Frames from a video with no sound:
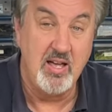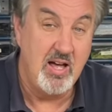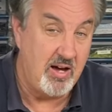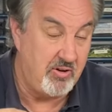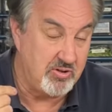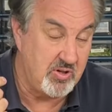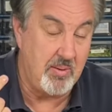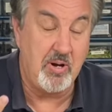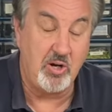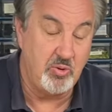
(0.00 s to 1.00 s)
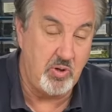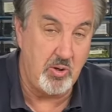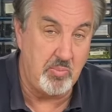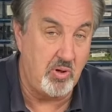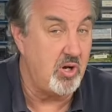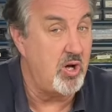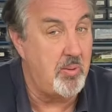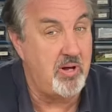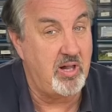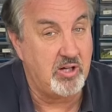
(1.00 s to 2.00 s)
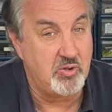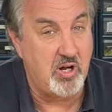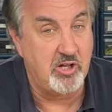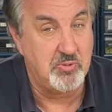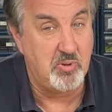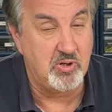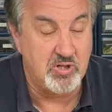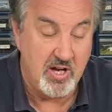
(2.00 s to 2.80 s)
I've also got my Arduino book and all my electronics books,